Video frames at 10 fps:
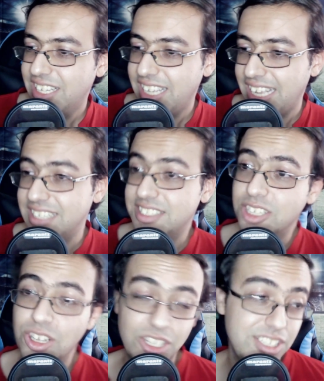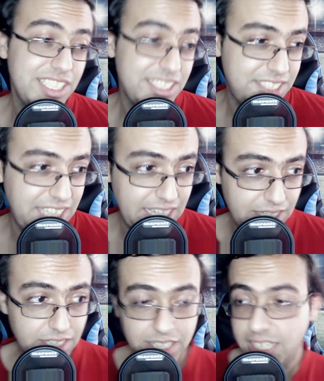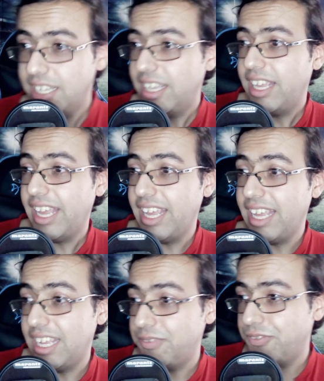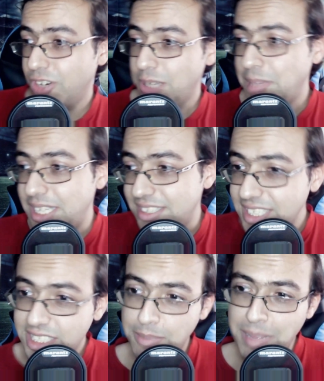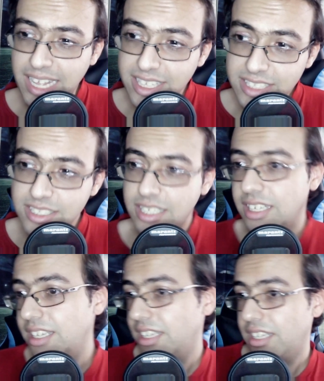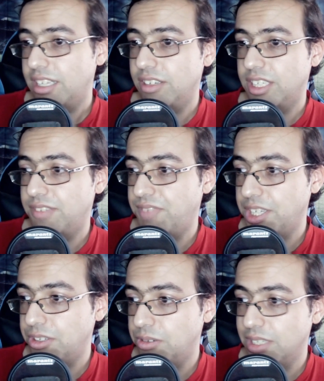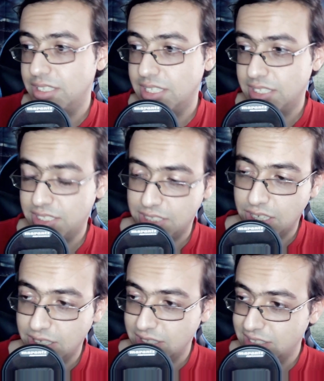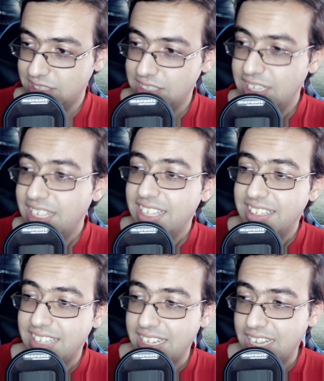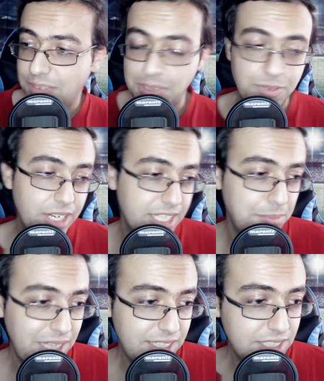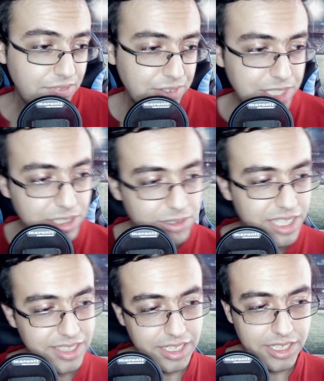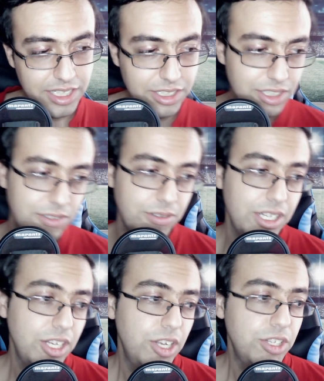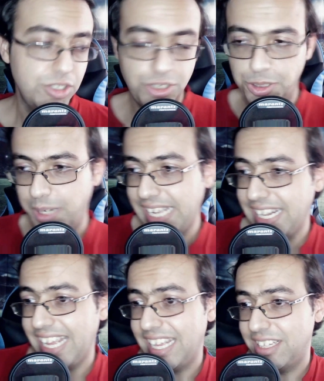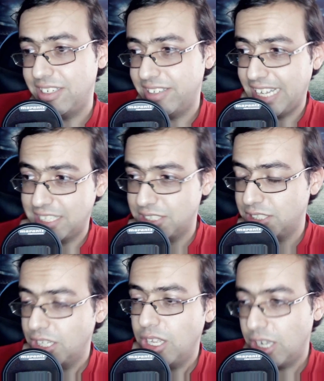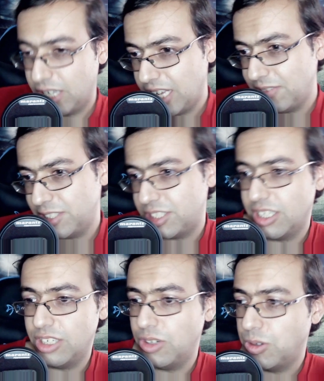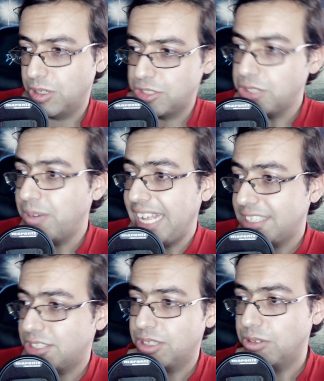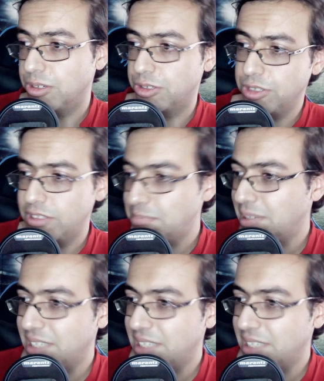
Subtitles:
and it's called Sing. And from this palette, you can view the songs that have been recommended for you, that you can go create either a cover song or duet or group